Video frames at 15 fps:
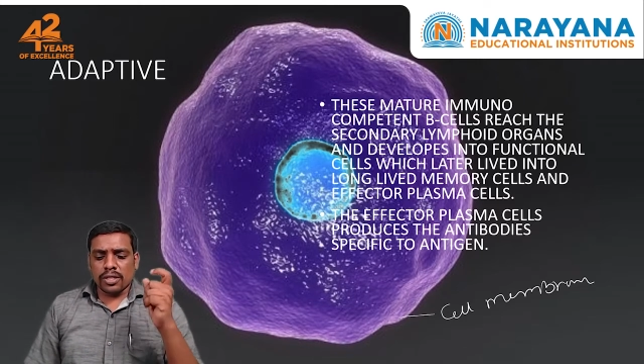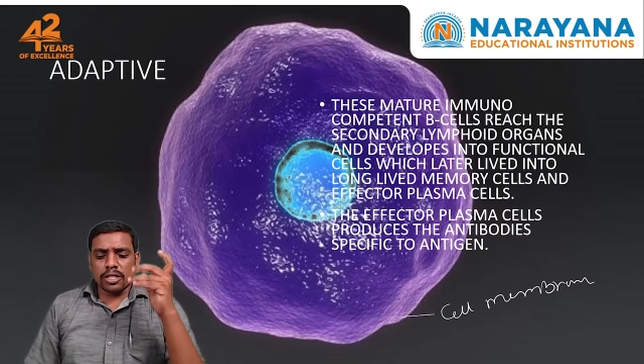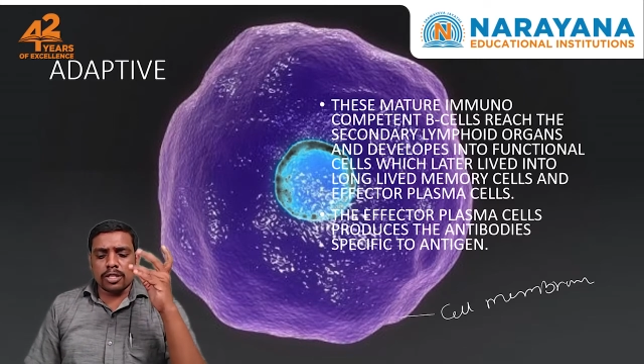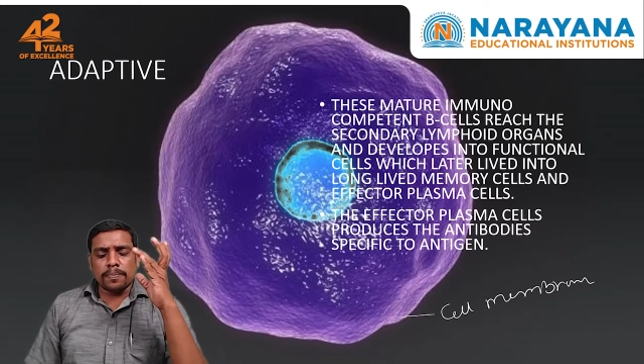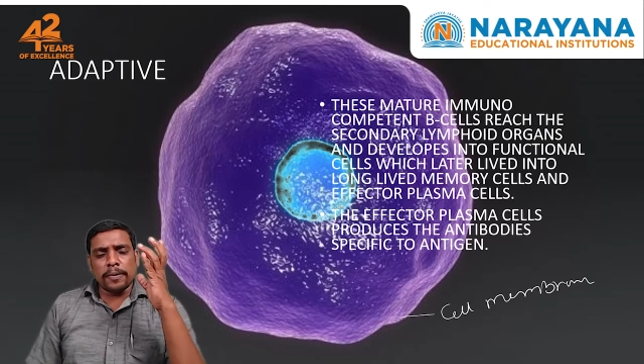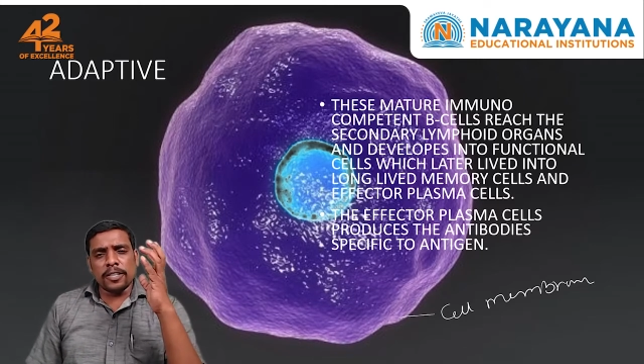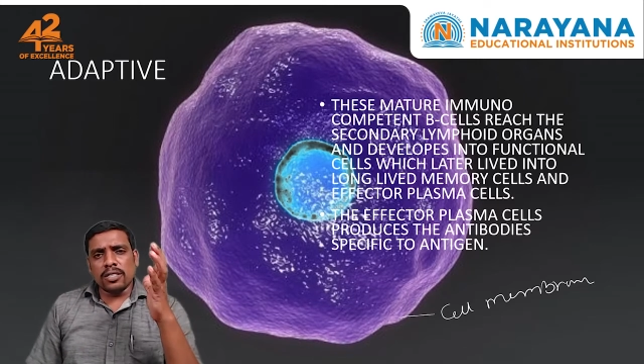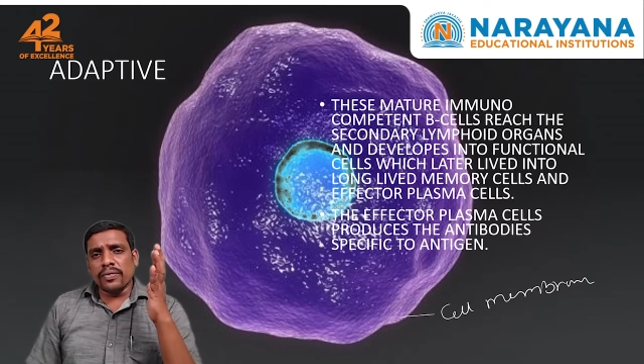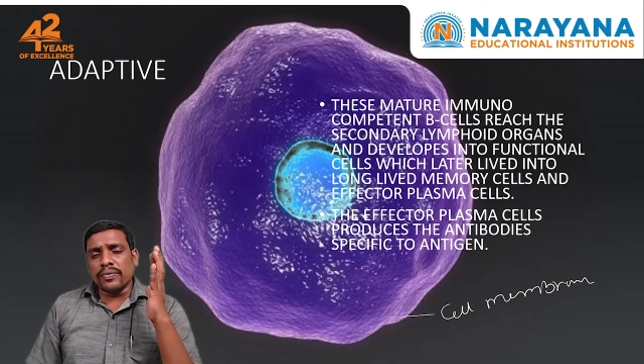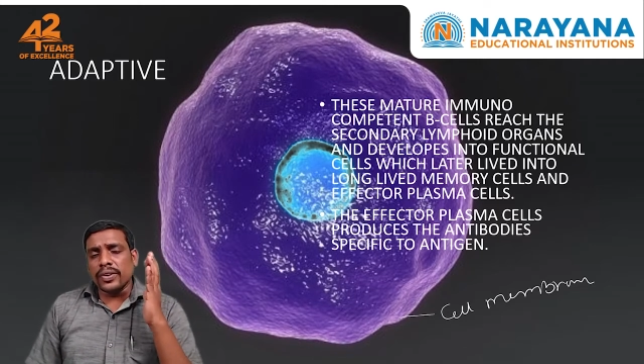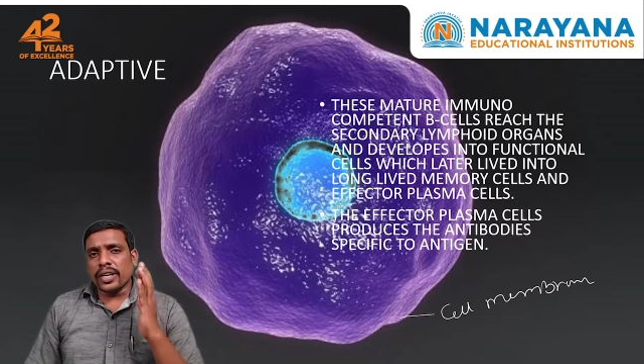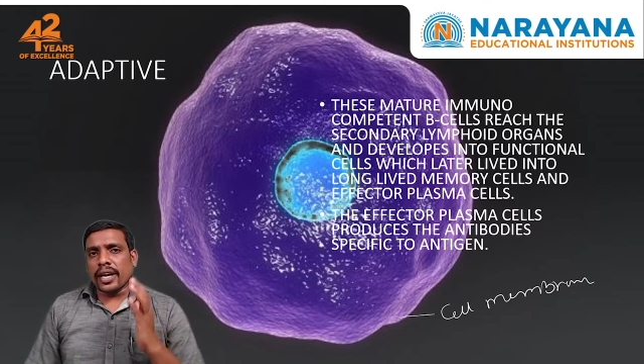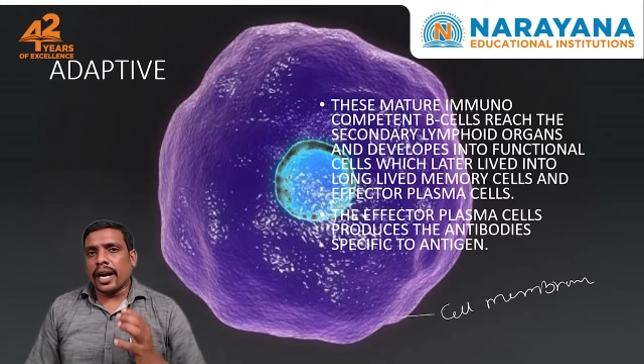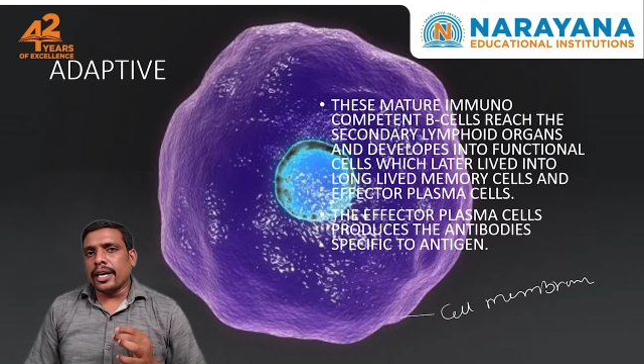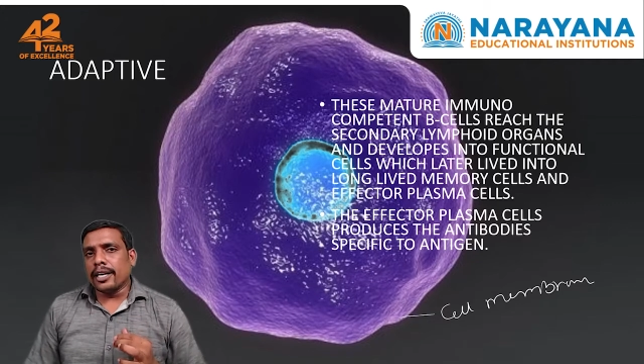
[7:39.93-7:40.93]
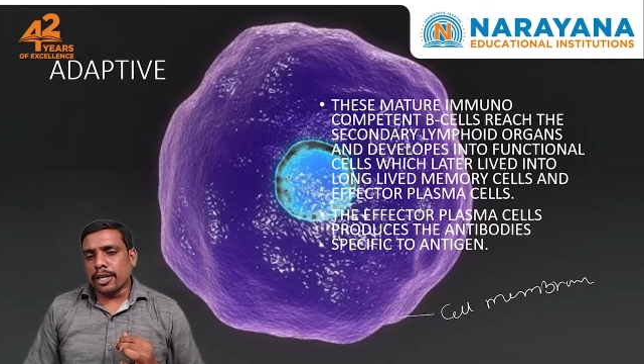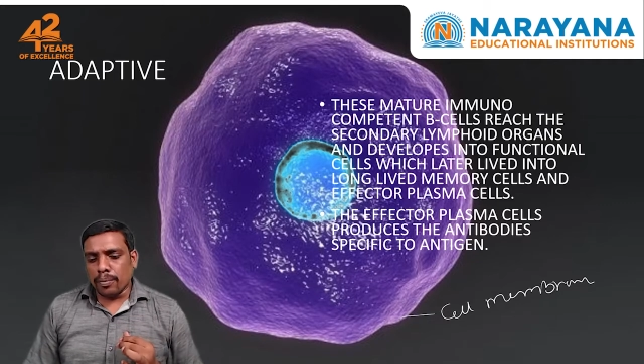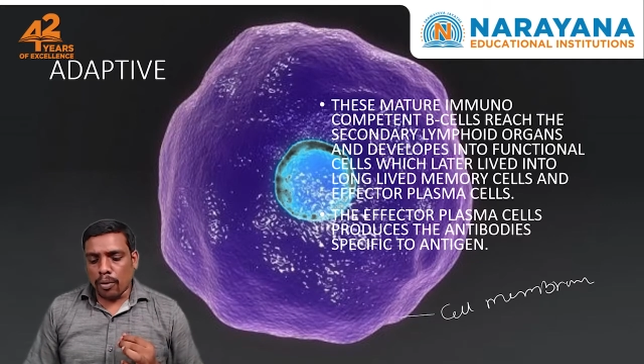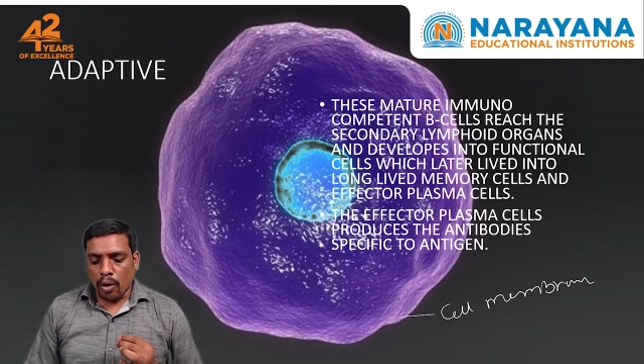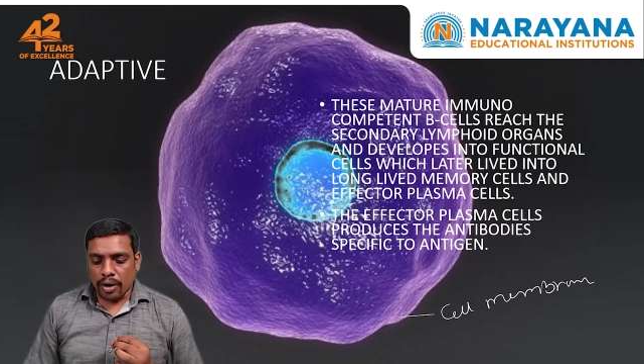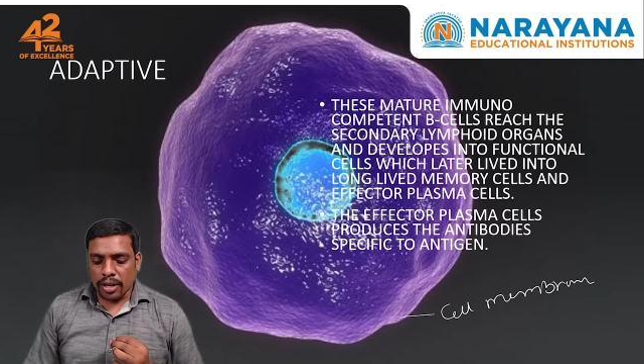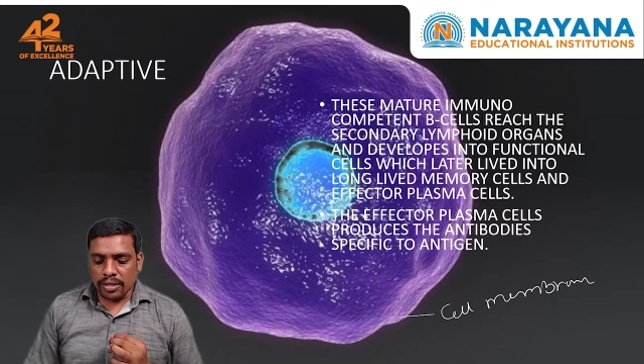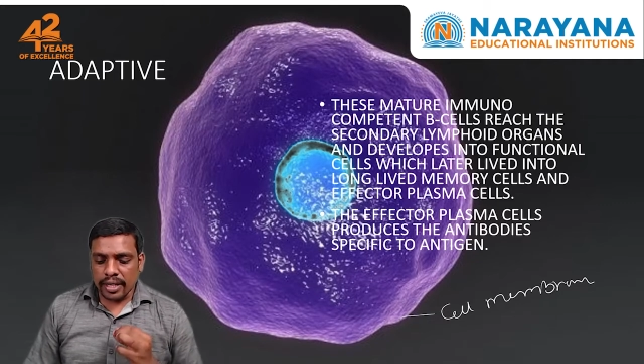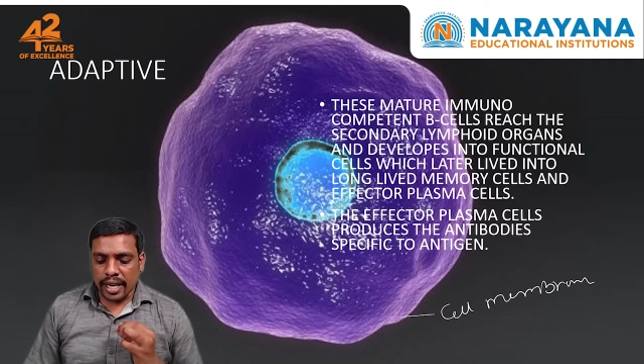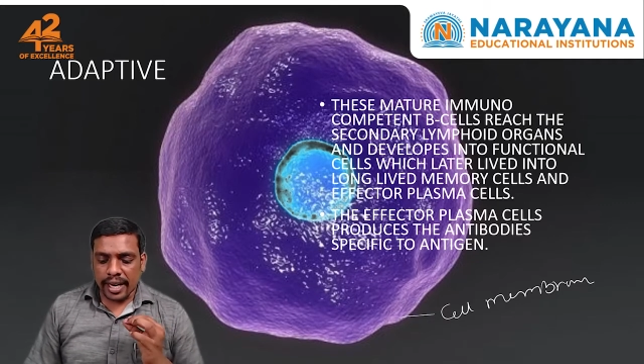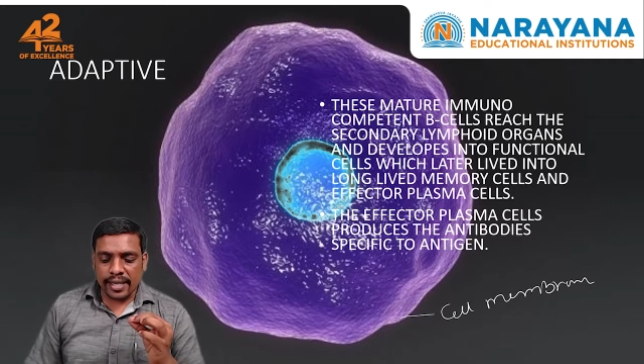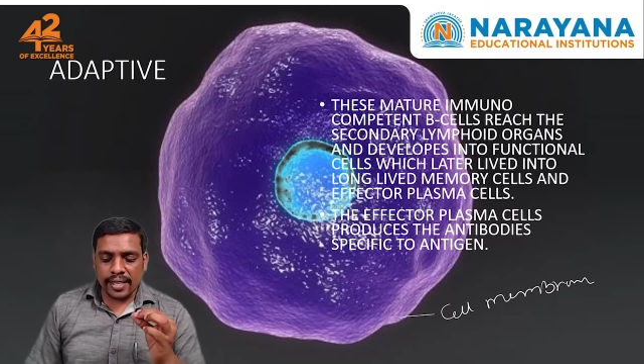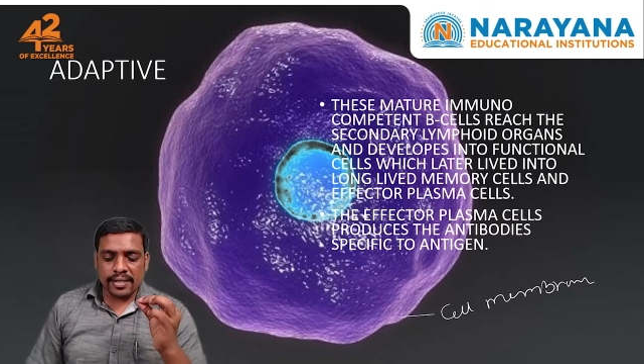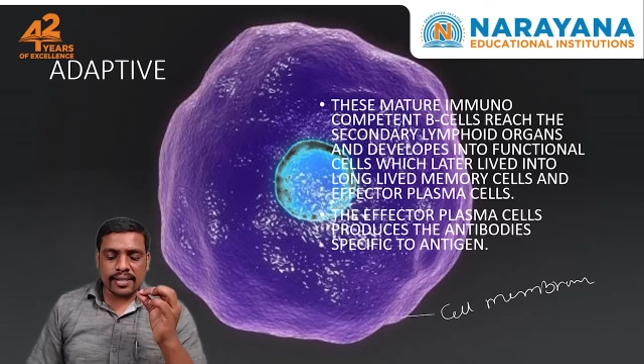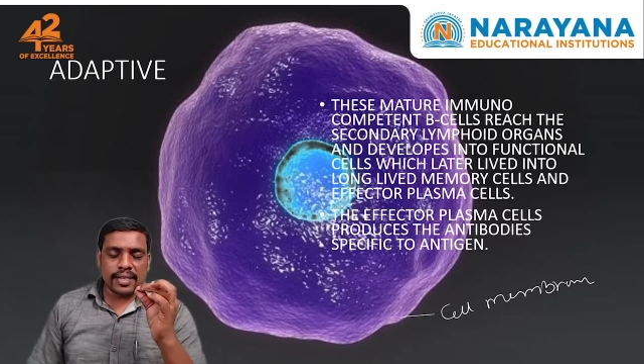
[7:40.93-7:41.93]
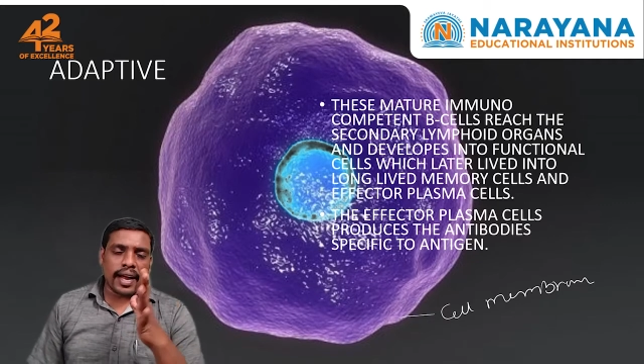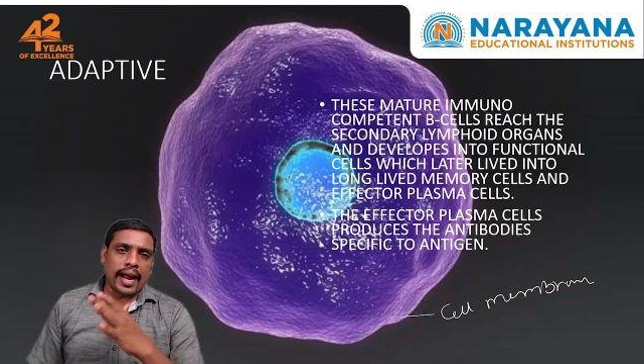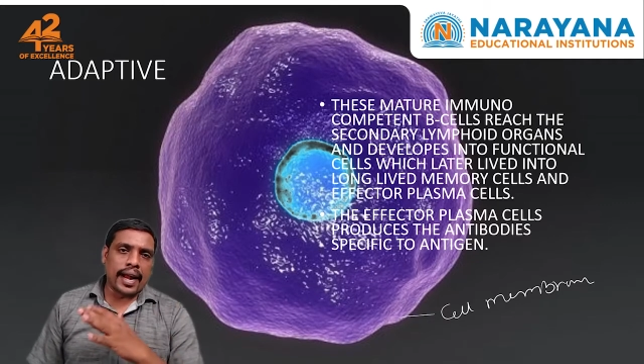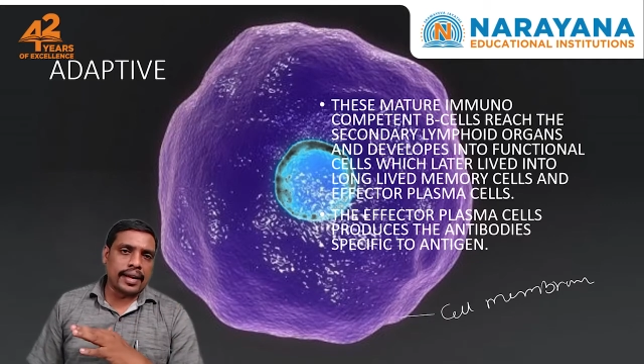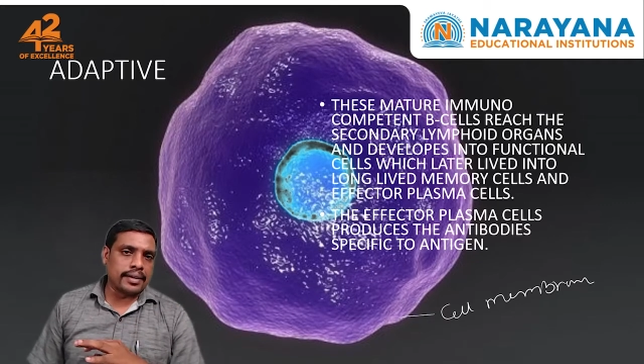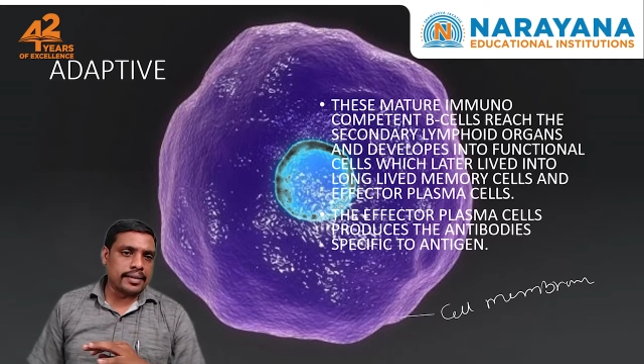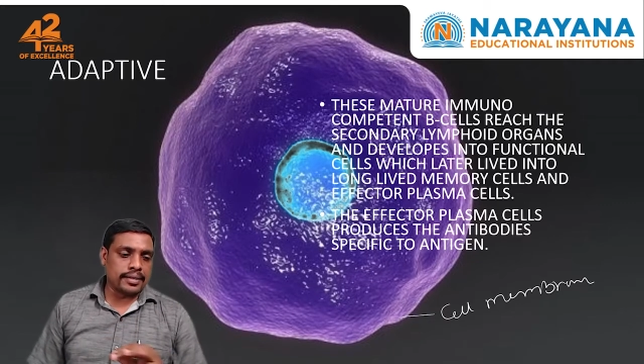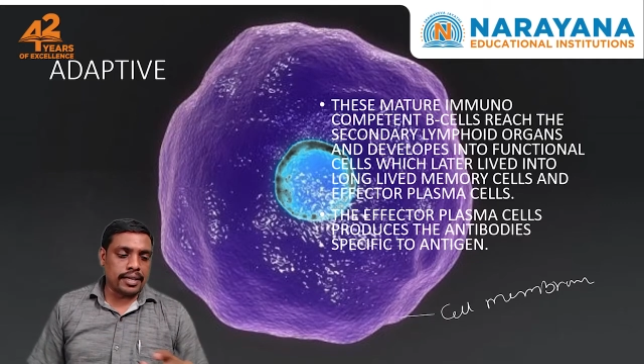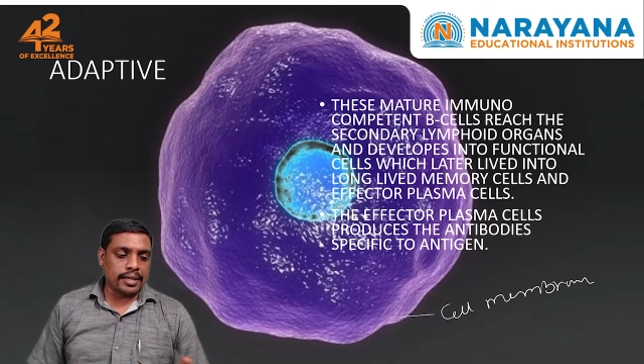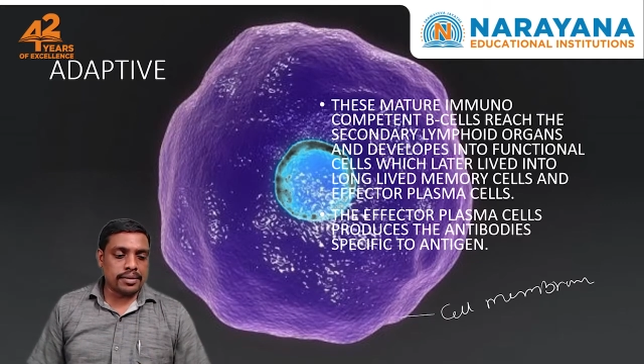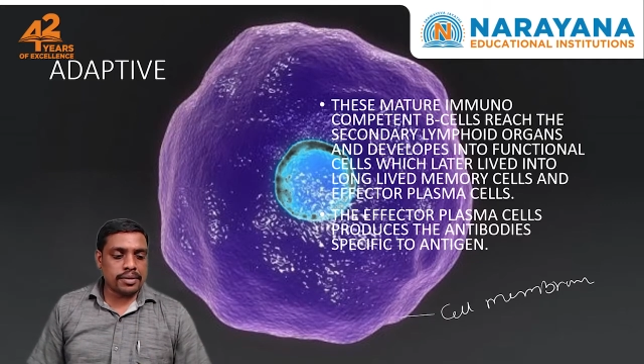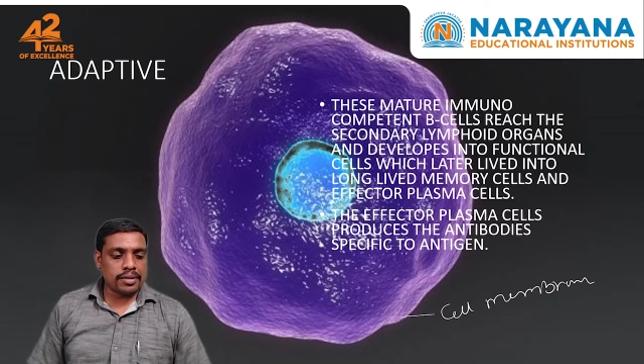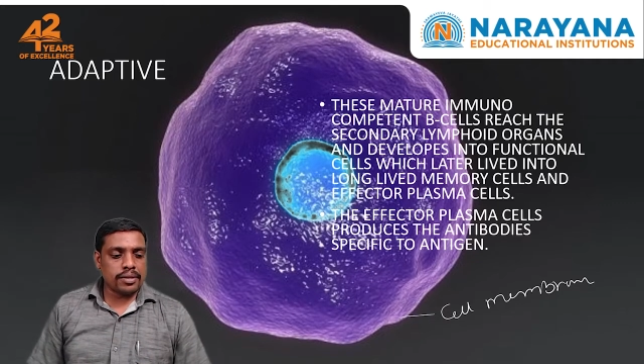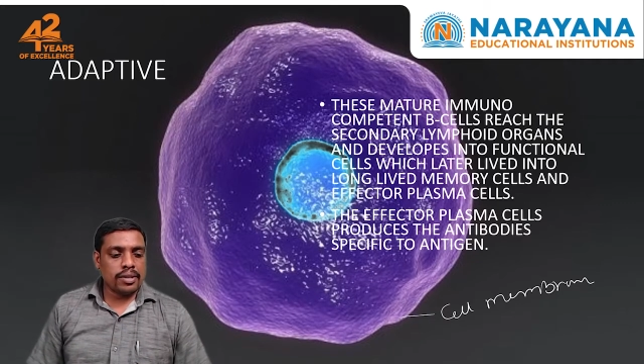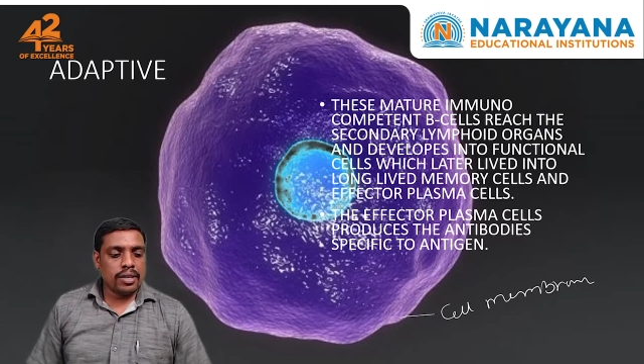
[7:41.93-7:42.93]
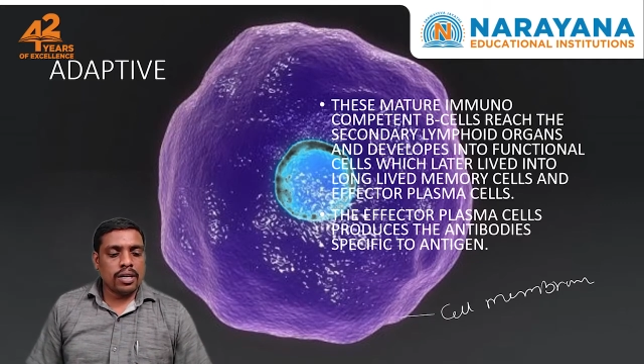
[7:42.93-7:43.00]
specific antibodies against the antigens,